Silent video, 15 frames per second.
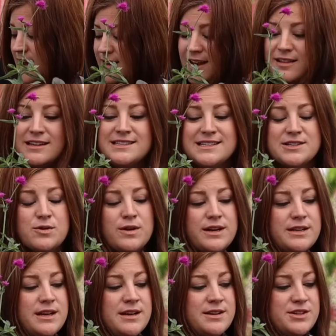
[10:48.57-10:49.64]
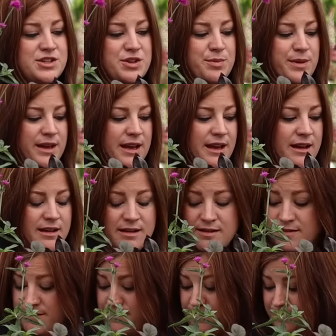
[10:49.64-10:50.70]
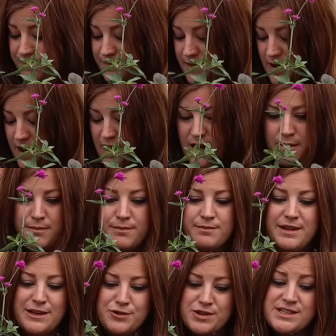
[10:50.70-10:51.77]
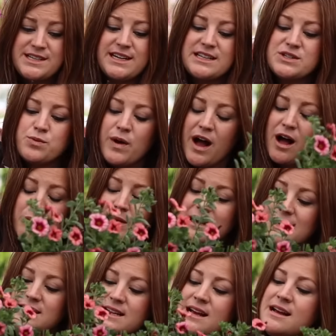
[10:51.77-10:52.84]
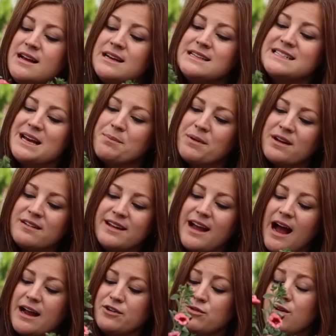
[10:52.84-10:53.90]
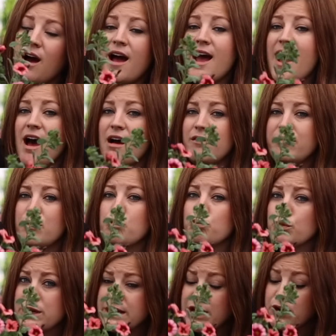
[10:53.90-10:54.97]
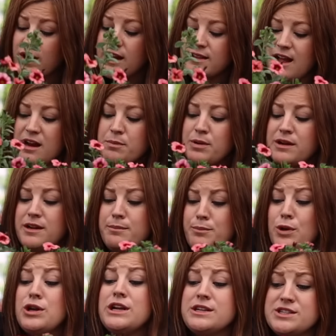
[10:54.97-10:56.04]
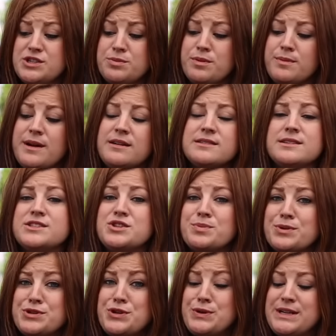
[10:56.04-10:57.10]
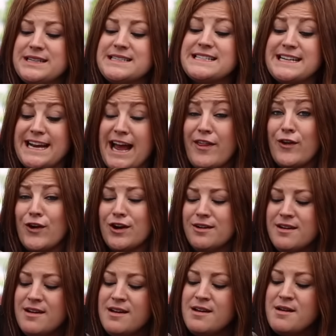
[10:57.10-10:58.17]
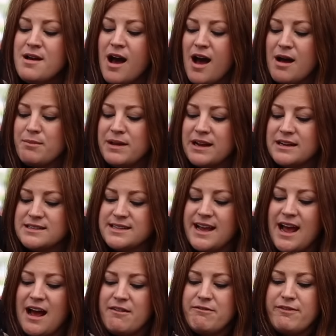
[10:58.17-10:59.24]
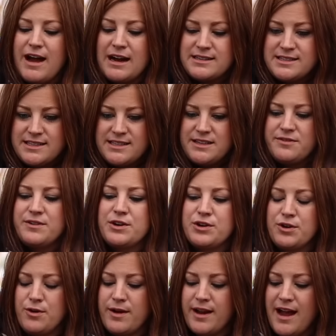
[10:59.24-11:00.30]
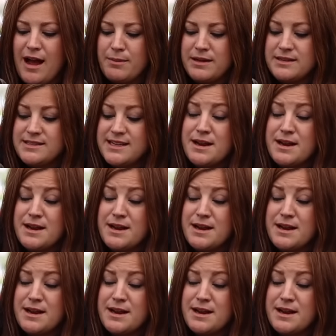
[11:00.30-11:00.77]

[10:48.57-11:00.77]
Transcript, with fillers: Now this is going to be um, interesting as well because typically I do not have really great luck putting super bells and super tunias together uh, because they have vastly different growing habits.